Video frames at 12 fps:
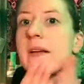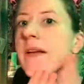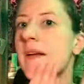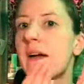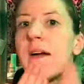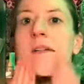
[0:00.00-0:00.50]

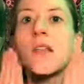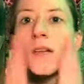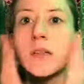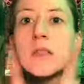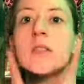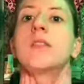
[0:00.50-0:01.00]

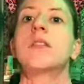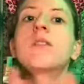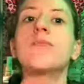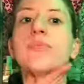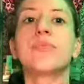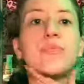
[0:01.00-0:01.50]
because I
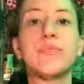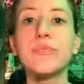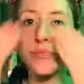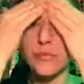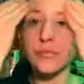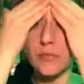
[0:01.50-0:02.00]
think for the past
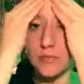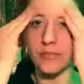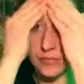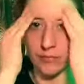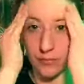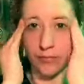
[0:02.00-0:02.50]
few weeks I
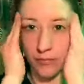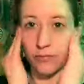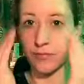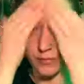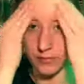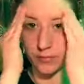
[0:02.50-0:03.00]
have been
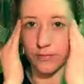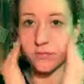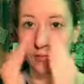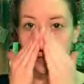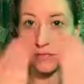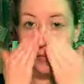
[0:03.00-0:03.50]
only
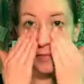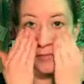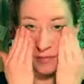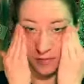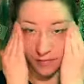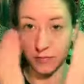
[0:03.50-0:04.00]
using
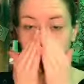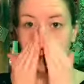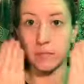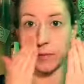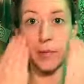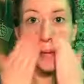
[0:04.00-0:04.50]
this one.
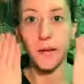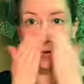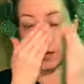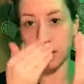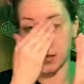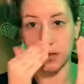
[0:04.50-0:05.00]
When
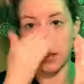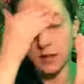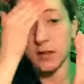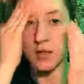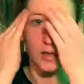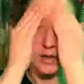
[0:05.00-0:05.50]
I'm done
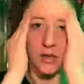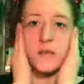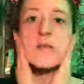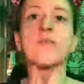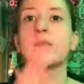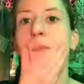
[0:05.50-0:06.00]
applying
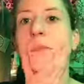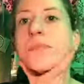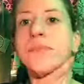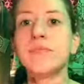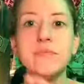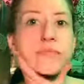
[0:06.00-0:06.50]
it with a
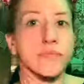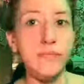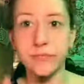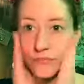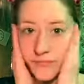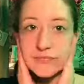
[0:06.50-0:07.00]
brush,
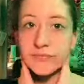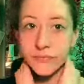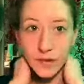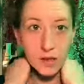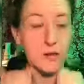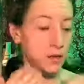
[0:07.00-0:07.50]
I'm gonna
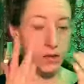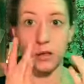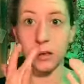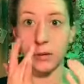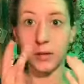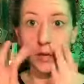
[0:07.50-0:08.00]
just dab it
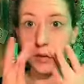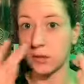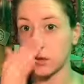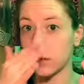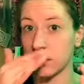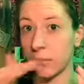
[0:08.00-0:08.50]
in my
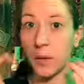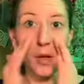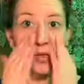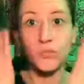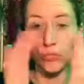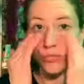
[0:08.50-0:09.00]
face. I
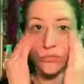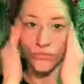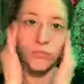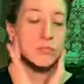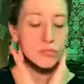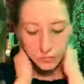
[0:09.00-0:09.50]
have no
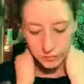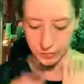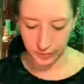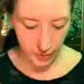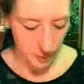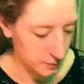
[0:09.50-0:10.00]
idea why I'm
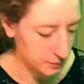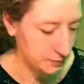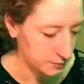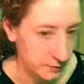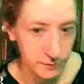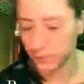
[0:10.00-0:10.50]
doing it, and it